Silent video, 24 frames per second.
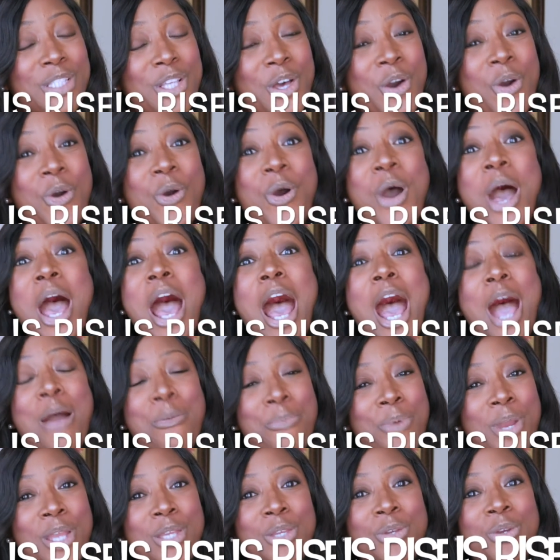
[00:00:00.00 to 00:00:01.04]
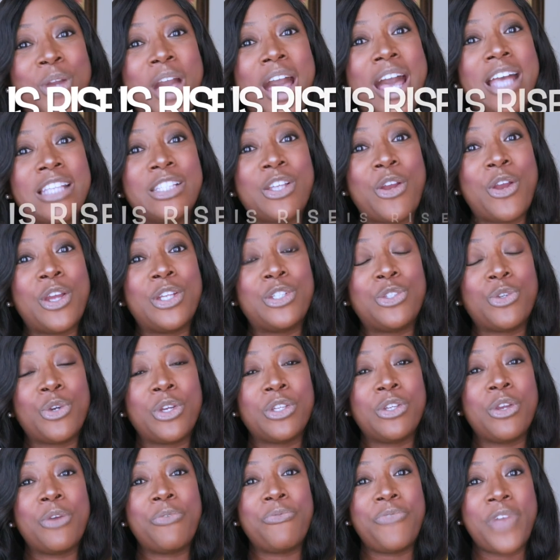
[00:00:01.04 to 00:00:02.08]
So I pray you guys are
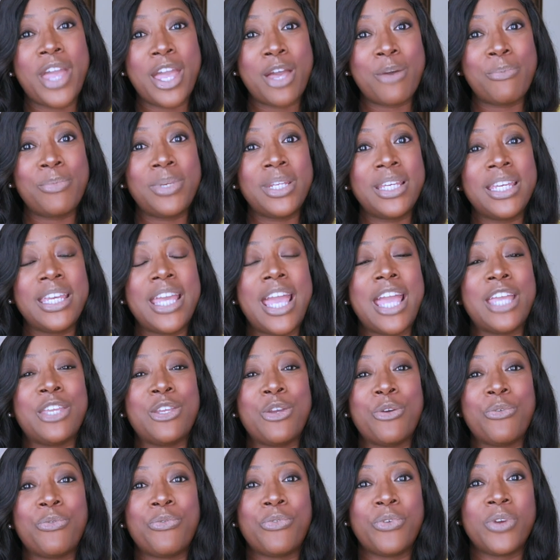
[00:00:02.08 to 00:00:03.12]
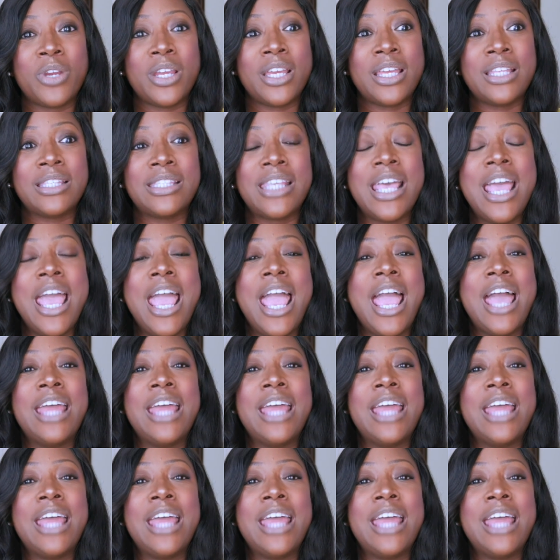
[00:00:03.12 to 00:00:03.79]
enjoying your family and your friends,